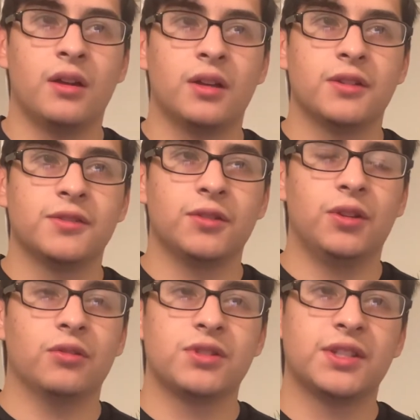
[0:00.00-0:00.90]
So
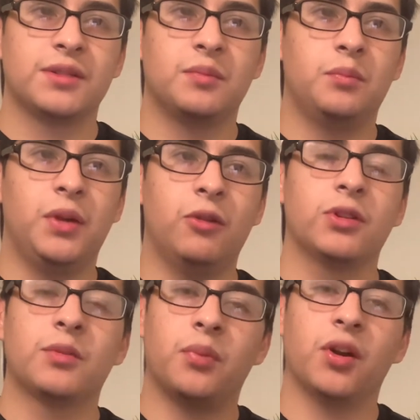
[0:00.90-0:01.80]
you don't just be
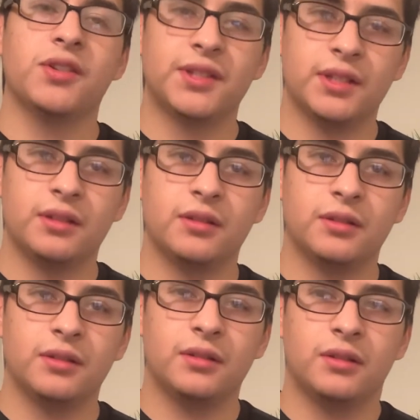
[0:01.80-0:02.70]
with the person
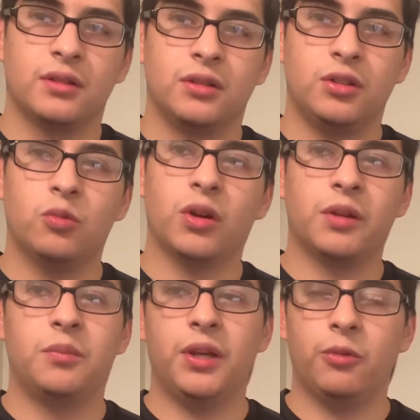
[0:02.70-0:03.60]
you want
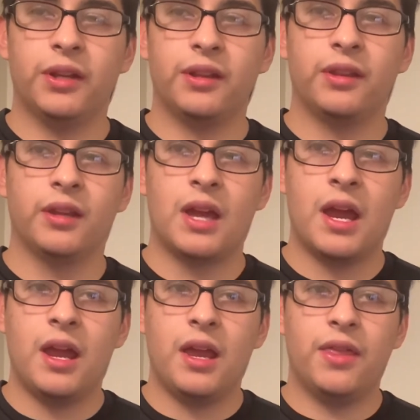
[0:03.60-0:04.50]
to be with,
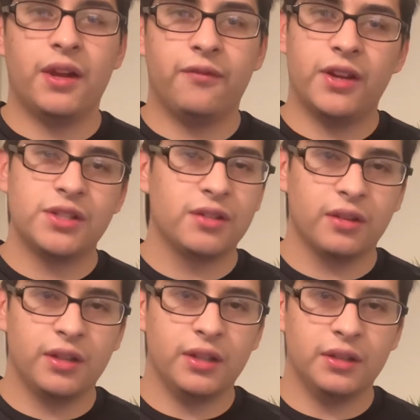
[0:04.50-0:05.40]
and then
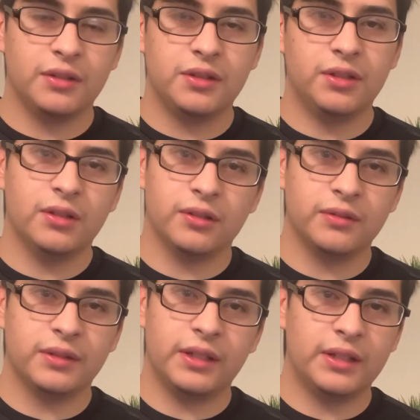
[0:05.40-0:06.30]
eventually,
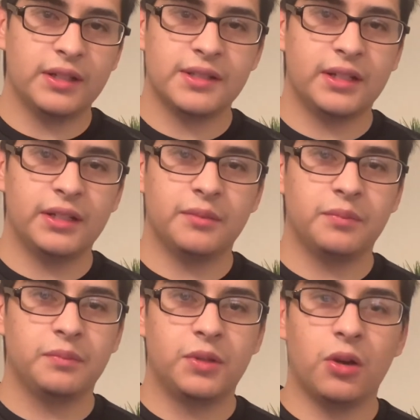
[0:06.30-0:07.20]
it doesn't end
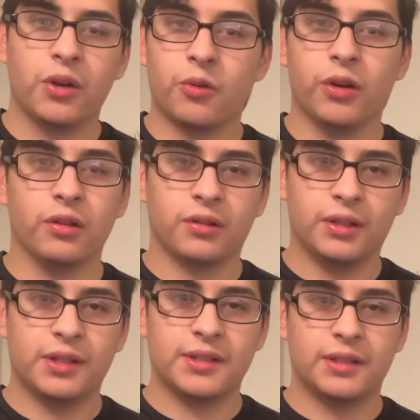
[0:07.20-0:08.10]
up going well.
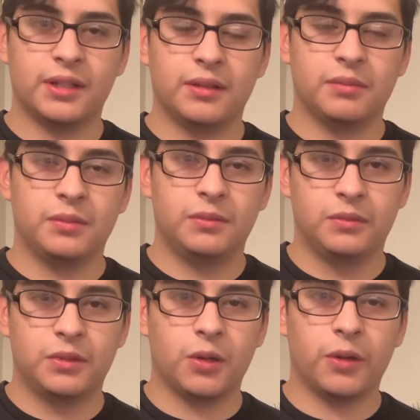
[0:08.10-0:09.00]
It doesn't end up
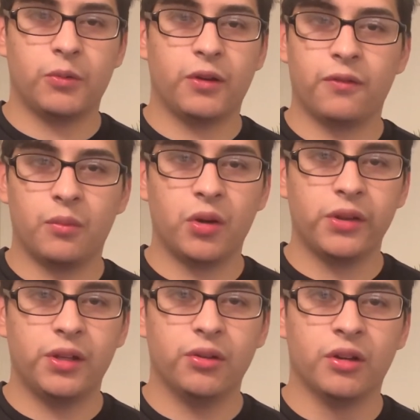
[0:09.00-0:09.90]
going well for
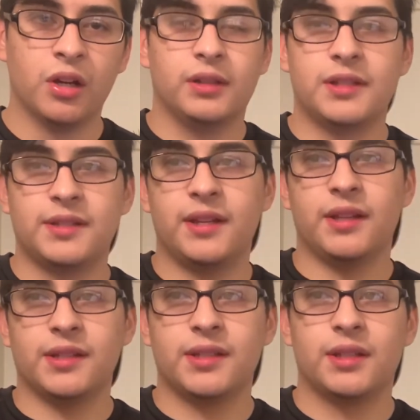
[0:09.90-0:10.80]
both of you. Let's say
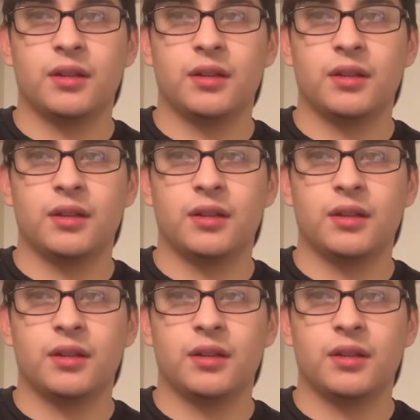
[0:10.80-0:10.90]
this.